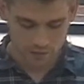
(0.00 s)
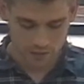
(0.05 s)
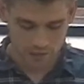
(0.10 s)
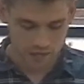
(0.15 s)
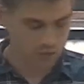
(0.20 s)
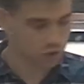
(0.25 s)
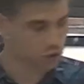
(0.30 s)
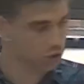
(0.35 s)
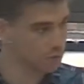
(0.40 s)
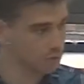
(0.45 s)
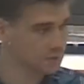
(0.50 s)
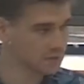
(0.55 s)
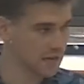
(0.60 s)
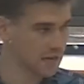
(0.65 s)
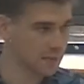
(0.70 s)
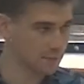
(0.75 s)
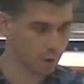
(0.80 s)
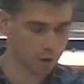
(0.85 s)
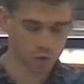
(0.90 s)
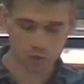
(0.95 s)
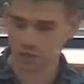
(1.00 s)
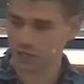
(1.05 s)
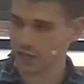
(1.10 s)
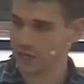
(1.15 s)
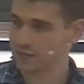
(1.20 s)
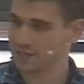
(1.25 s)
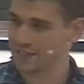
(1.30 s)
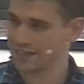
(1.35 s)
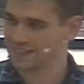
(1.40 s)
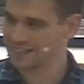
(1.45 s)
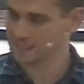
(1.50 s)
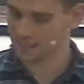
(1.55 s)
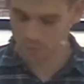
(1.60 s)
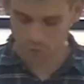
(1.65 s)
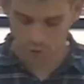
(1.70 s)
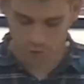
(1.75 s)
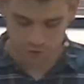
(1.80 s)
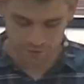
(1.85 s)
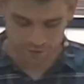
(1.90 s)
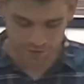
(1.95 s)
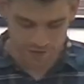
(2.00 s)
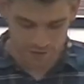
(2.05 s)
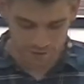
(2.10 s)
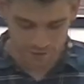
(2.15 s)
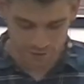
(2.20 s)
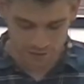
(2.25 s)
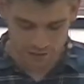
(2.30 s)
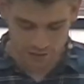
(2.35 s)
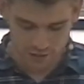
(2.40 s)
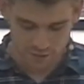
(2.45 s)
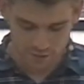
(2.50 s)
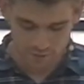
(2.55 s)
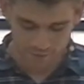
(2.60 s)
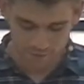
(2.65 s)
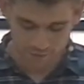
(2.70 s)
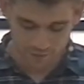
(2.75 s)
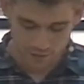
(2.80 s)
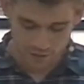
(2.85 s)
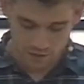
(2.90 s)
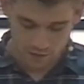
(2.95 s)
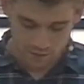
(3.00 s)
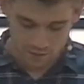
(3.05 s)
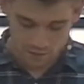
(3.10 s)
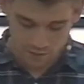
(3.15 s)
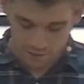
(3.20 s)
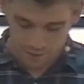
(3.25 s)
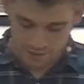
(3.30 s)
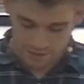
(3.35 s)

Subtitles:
As Tom said, partiality, it's similar to favoritism. Maybe